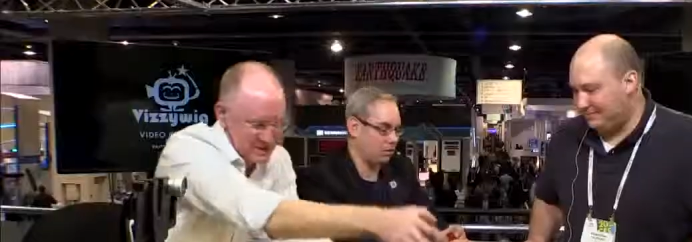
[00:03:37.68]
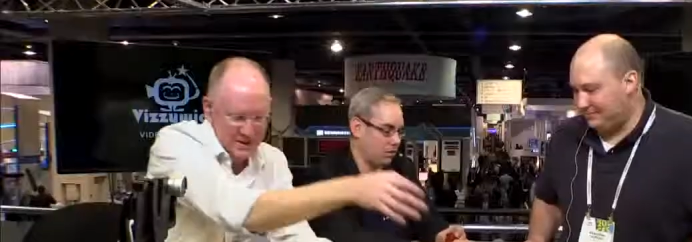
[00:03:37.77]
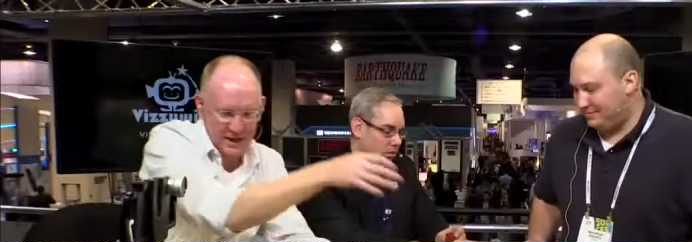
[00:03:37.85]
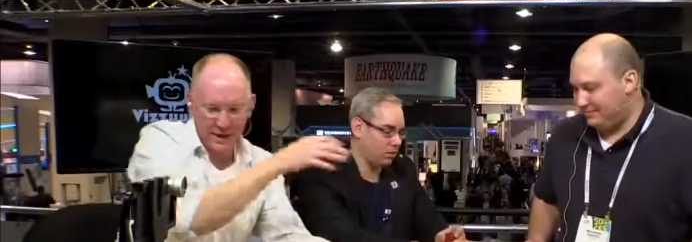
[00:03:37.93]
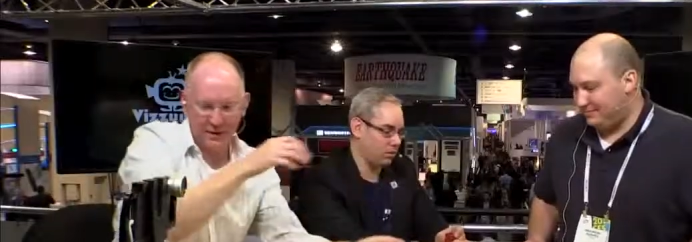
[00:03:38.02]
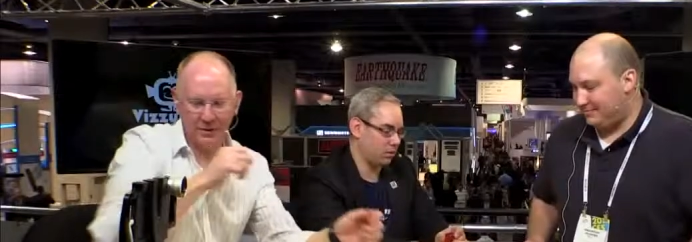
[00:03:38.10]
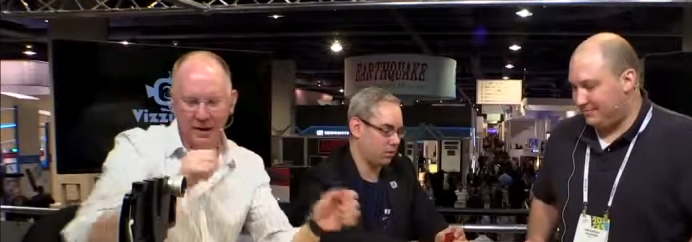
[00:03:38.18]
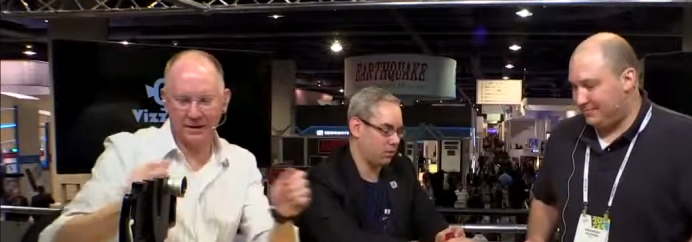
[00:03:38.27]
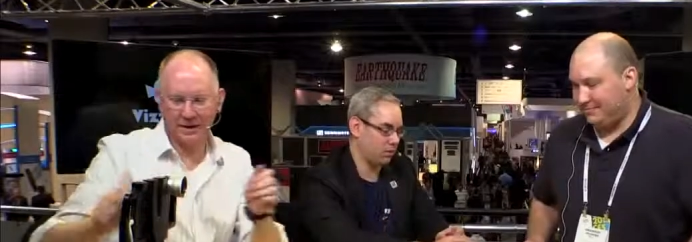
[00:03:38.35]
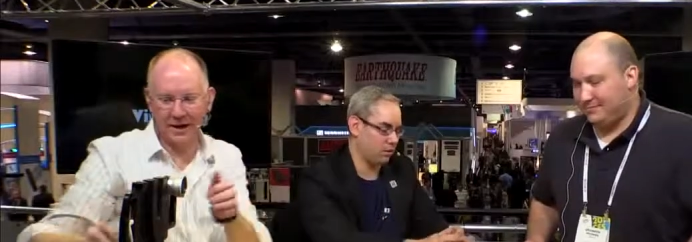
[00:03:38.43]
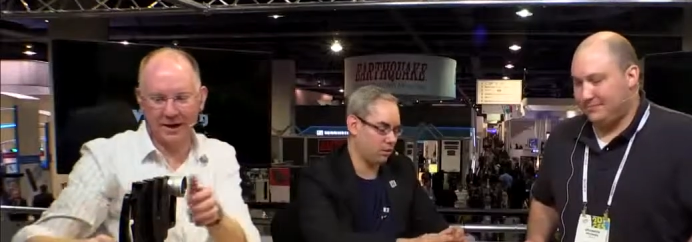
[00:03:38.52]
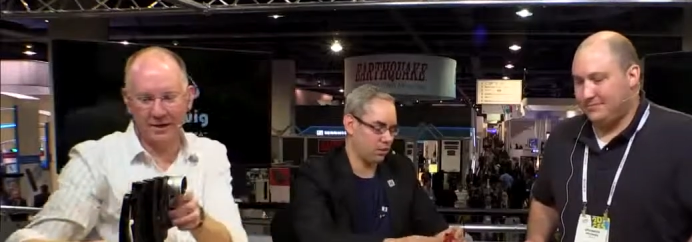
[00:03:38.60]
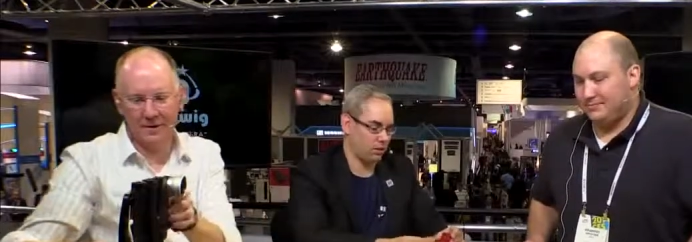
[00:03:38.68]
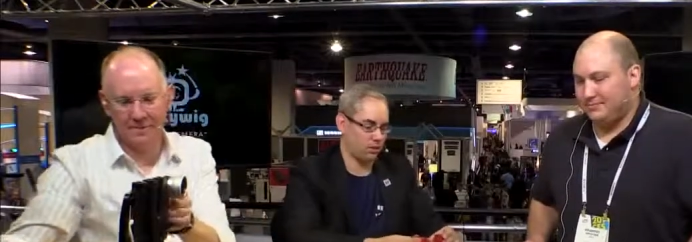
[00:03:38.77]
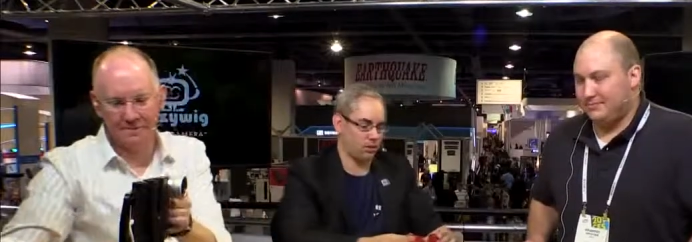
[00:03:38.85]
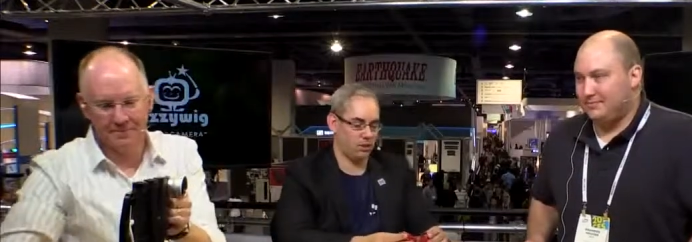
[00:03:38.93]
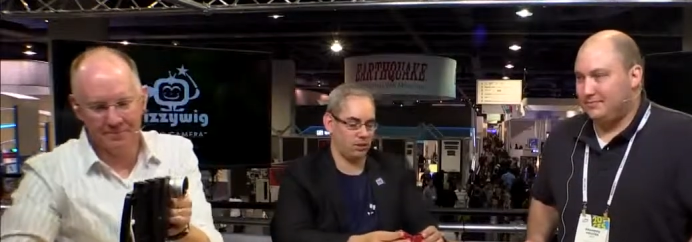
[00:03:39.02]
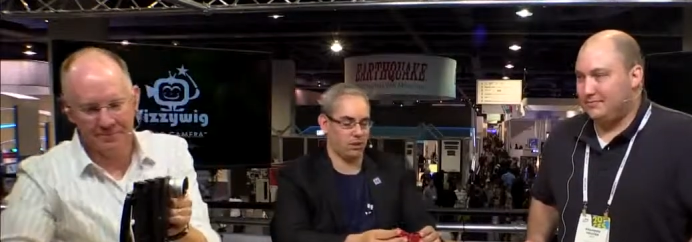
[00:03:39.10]
Speaker 1: stick it right there,
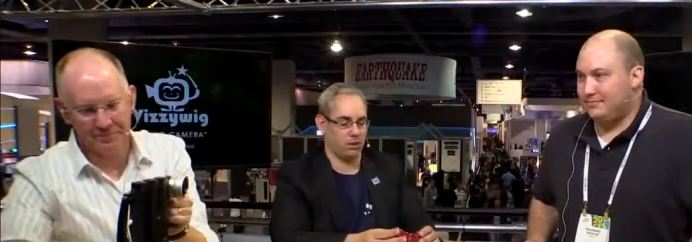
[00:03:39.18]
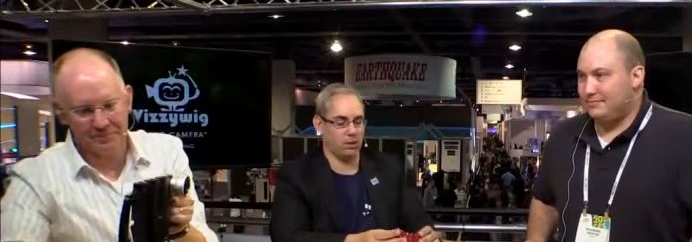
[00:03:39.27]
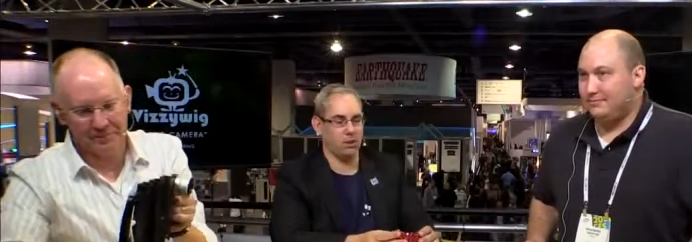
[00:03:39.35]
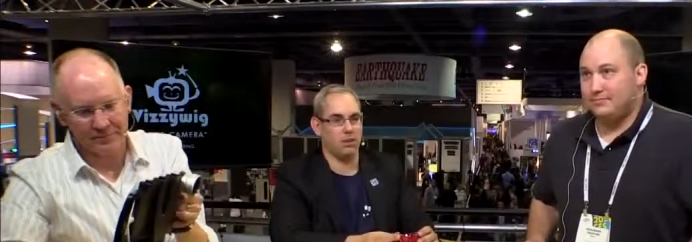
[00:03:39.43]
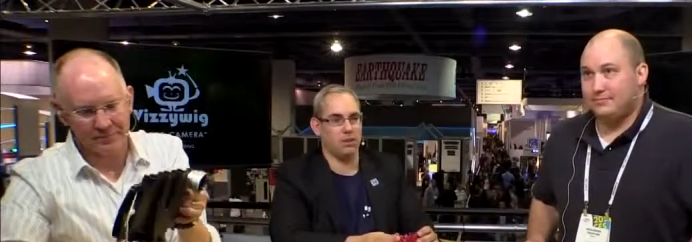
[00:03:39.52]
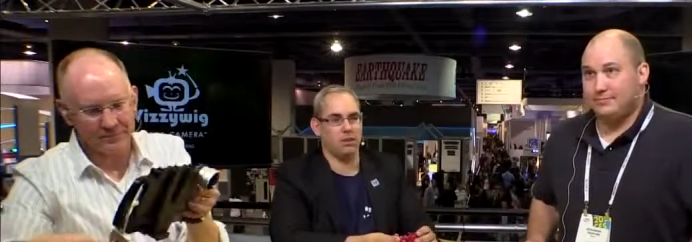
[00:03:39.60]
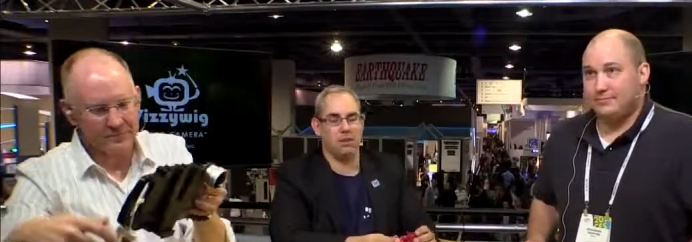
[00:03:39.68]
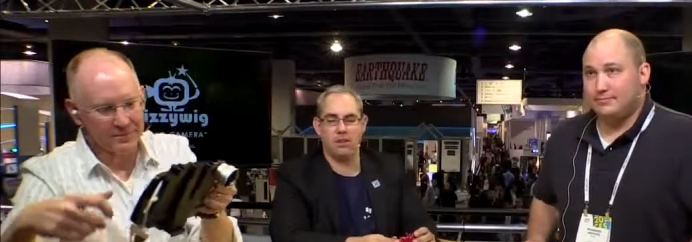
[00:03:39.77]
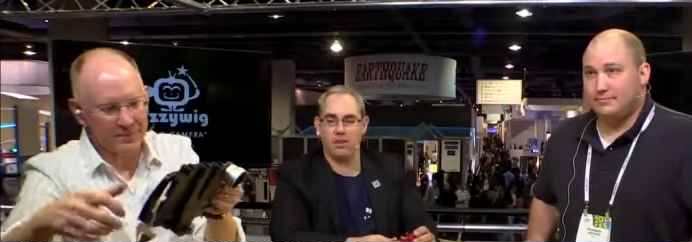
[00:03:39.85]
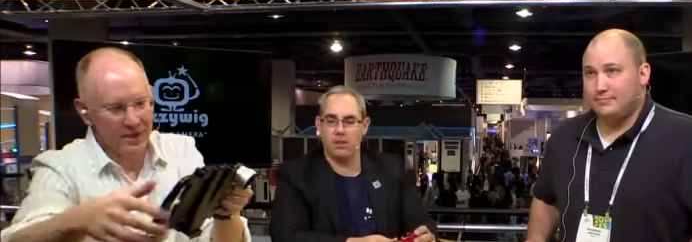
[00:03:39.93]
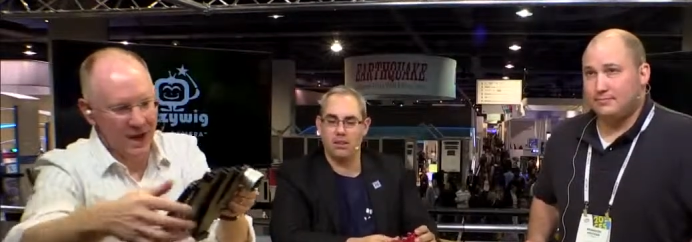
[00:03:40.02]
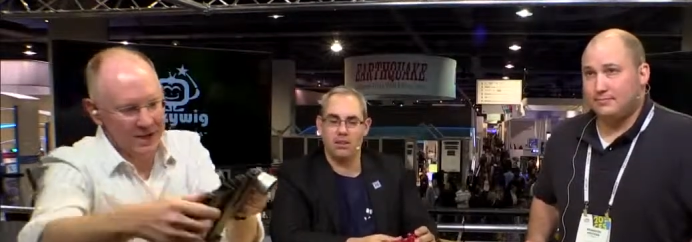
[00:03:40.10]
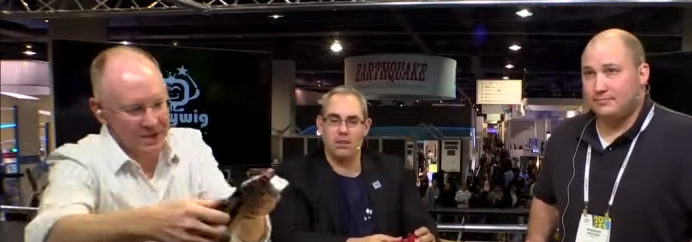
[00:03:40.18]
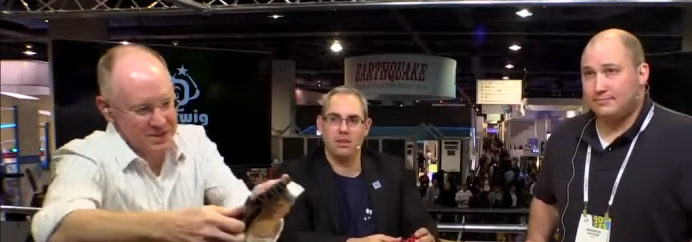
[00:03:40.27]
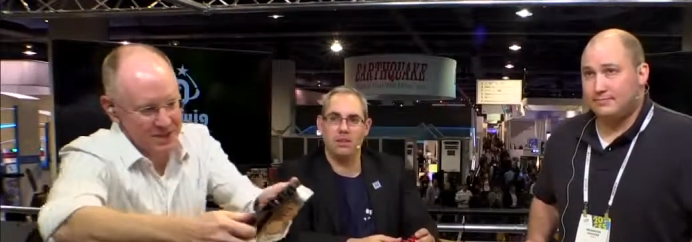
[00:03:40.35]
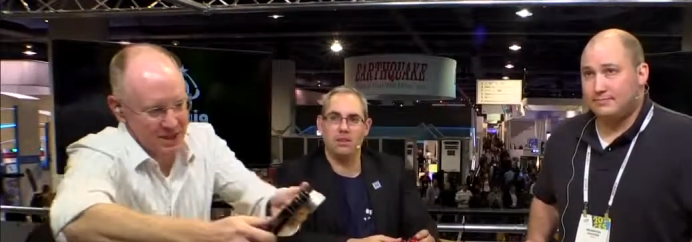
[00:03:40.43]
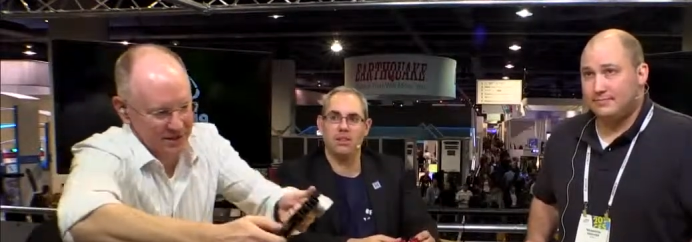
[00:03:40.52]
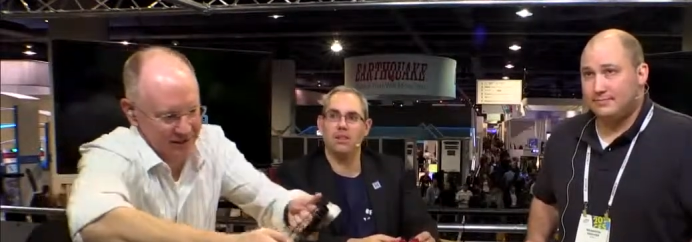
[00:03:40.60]
and it's
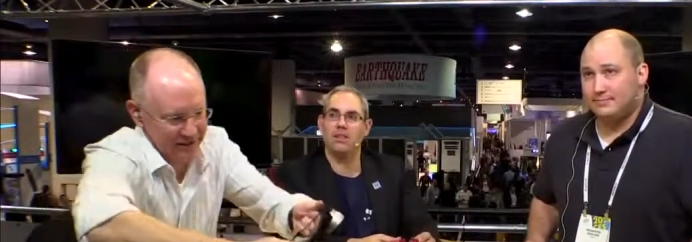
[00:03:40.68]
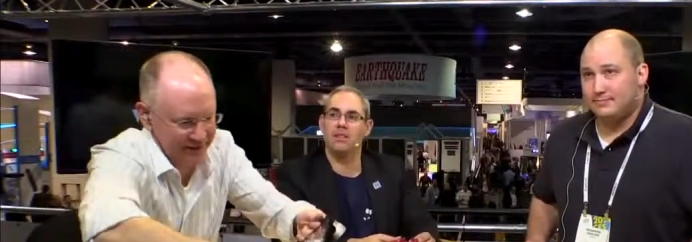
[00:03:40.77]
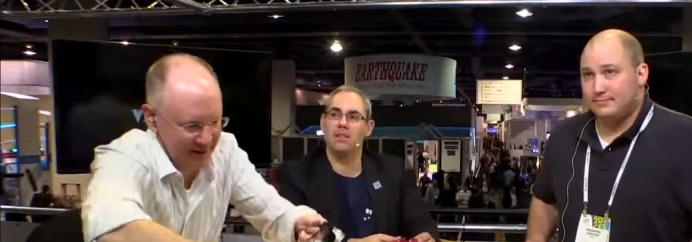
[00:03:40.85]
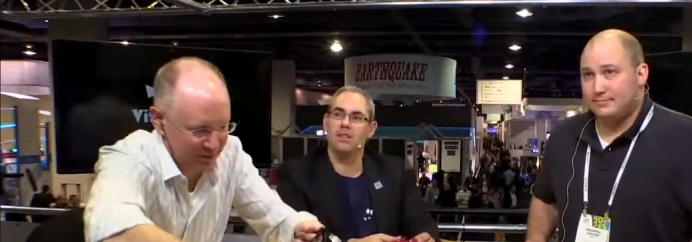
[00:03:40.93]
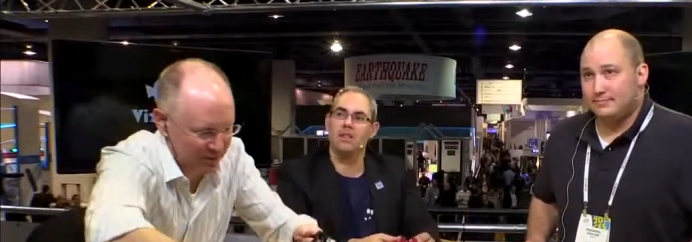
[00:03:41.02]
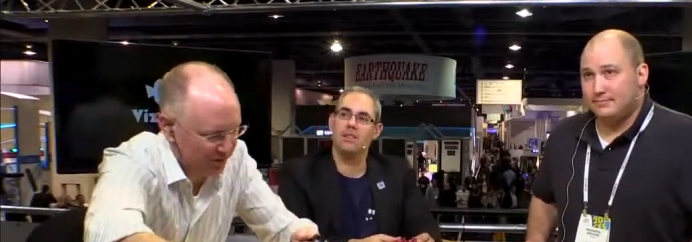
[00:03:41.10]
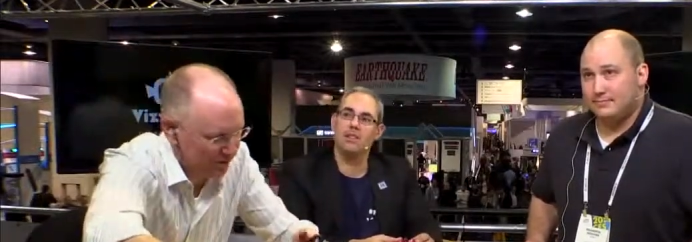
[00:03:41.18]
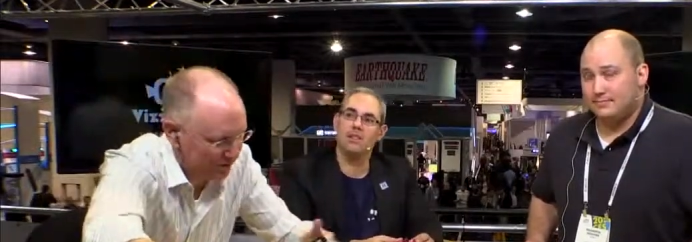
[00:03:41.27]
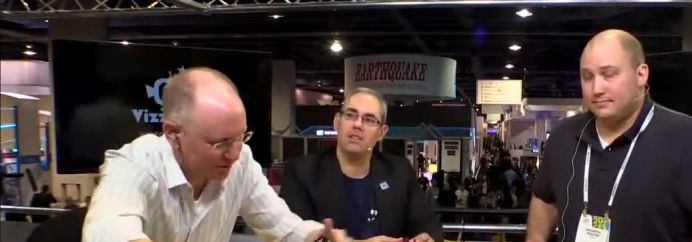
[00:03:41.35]
stuck to the table.